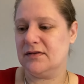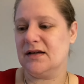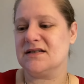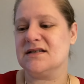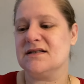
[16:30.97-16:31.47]

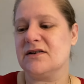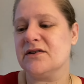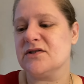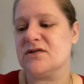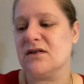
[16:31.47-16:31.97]

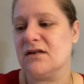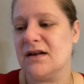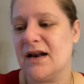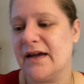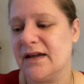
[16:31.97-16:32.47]
star sun
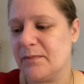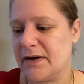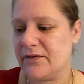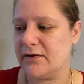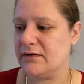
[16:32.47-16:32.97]
like
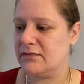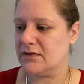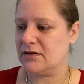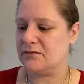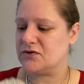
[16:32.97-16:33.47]

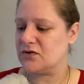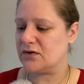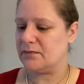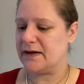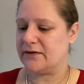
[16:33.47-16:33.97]
pattern,
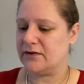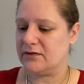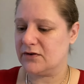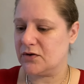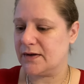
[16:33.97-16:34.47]
circle pattern
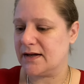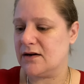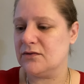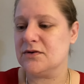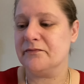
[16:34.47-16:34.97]
going out.